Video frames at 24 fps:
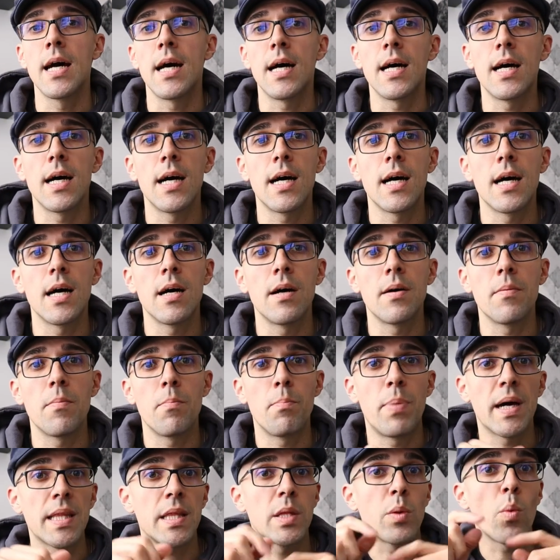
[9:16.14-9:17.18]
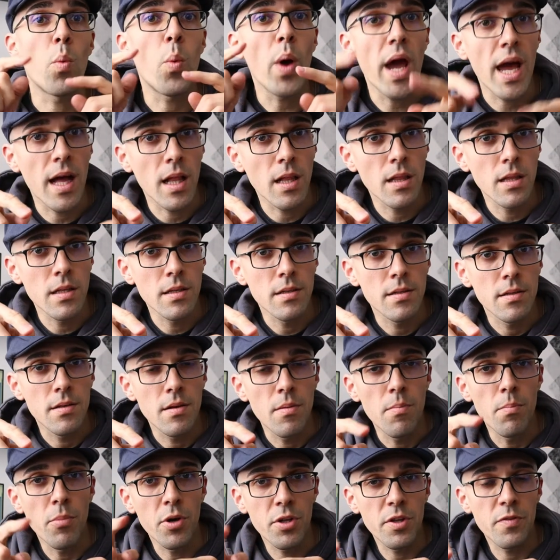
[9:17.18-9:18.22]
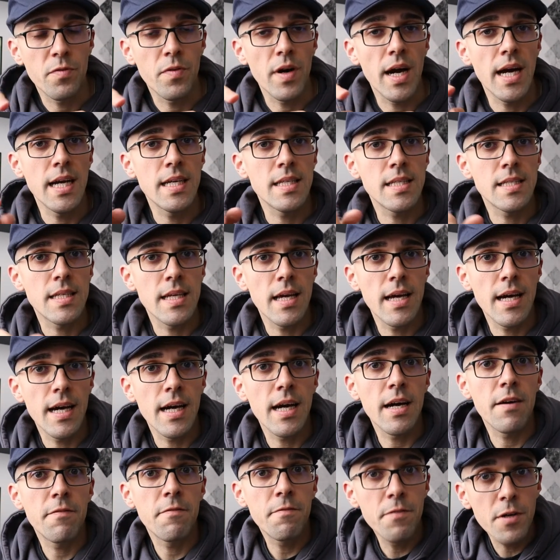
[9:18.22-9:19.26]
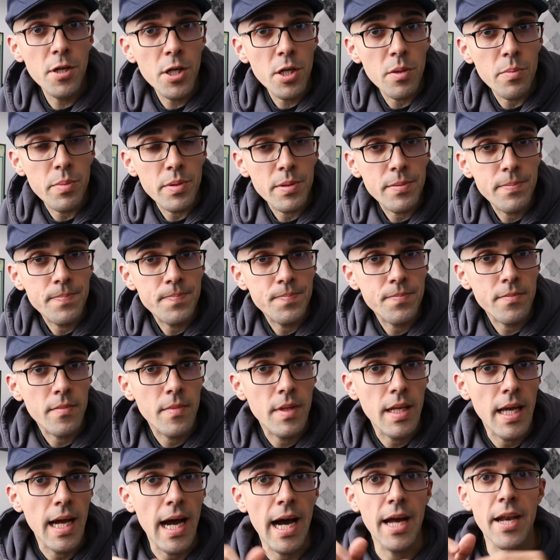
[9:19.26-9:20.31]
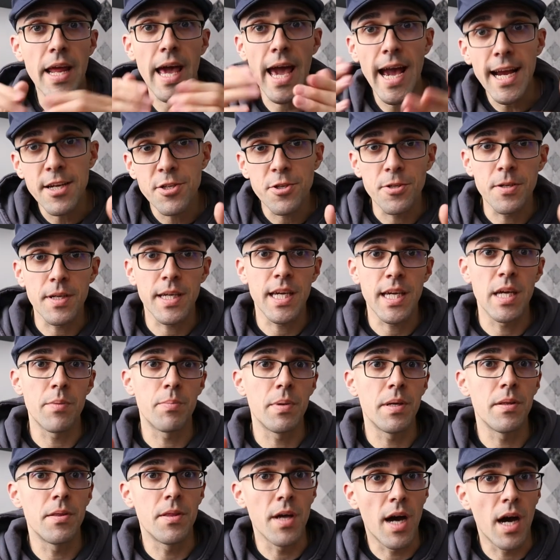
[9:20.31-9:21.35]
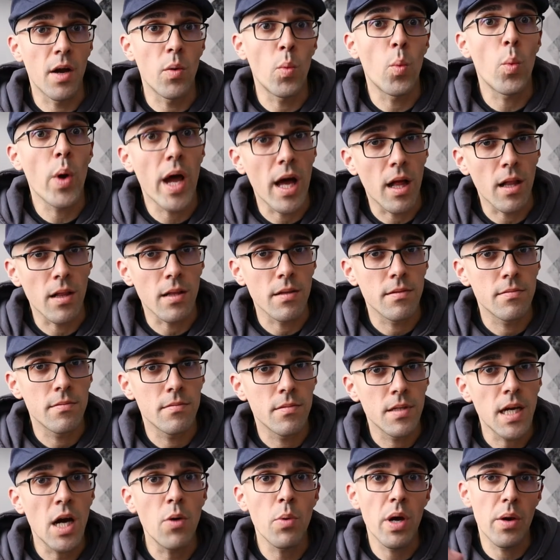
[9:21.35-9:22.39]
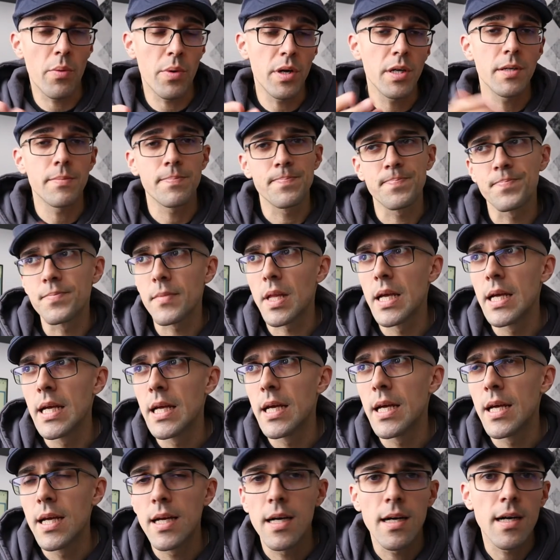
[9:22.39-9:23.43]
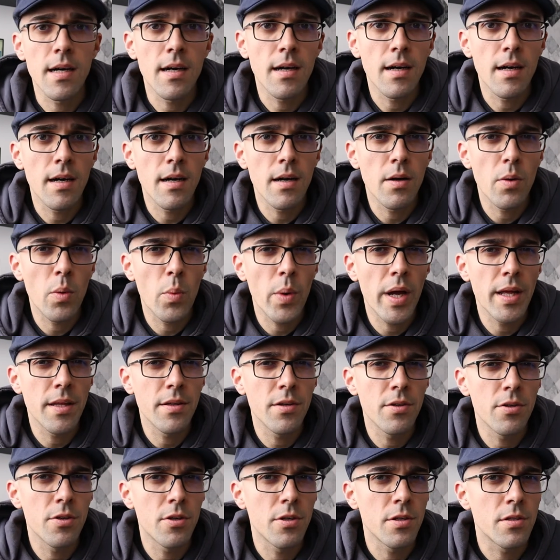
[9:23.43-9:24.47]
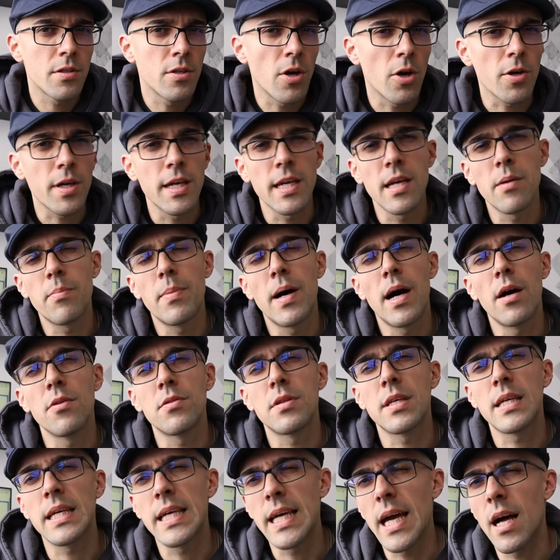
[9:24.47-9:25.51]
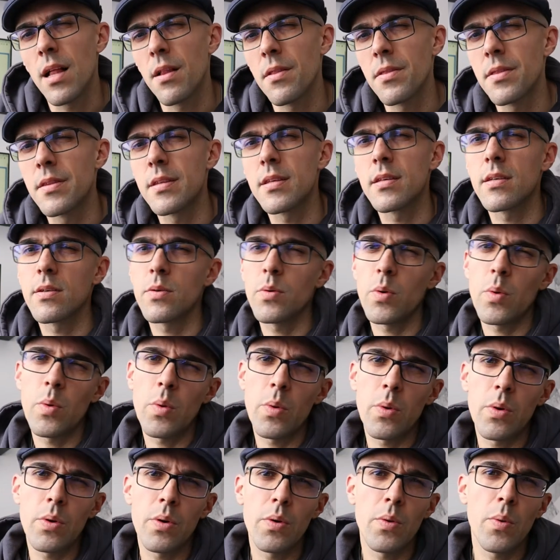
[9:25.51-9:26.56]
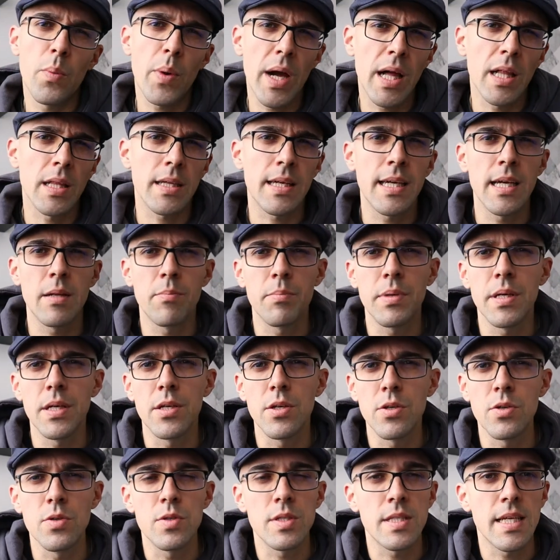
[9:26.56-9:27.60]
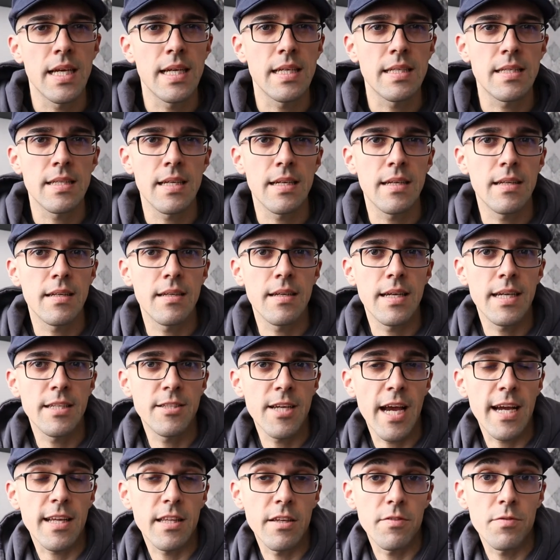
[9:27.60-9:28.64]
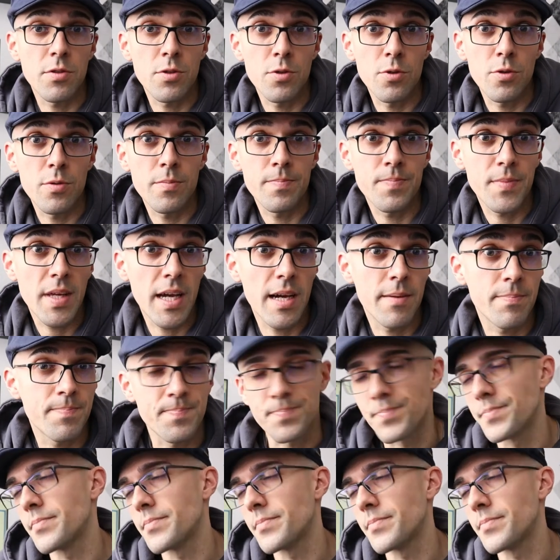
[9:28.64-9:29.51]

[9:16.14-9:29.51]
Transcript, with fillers: but well modifies a verb. An action can be done well. However, when you're talking about health, well can be used as an adjective too. Yeah.